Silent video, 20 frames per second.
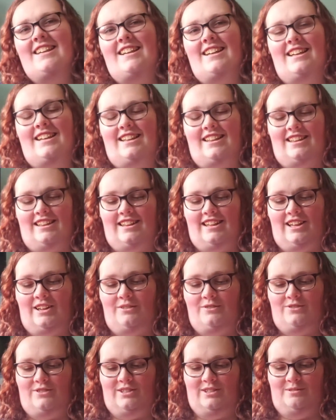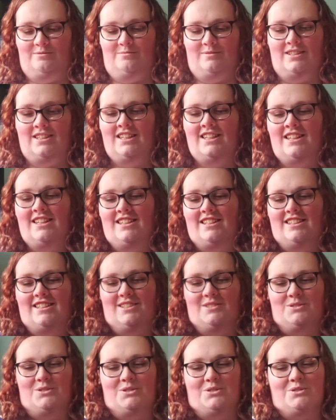I loved him.
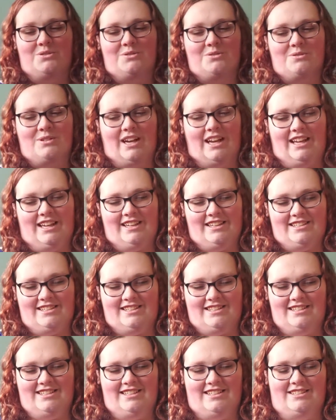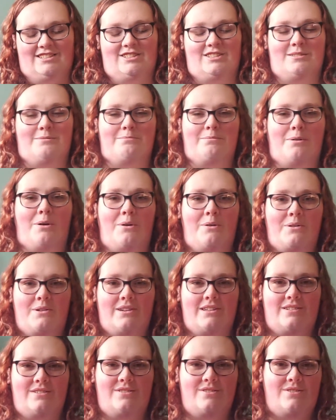He was great and
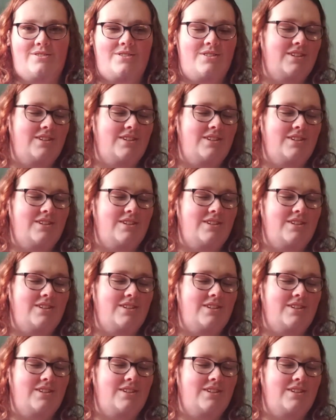supportive,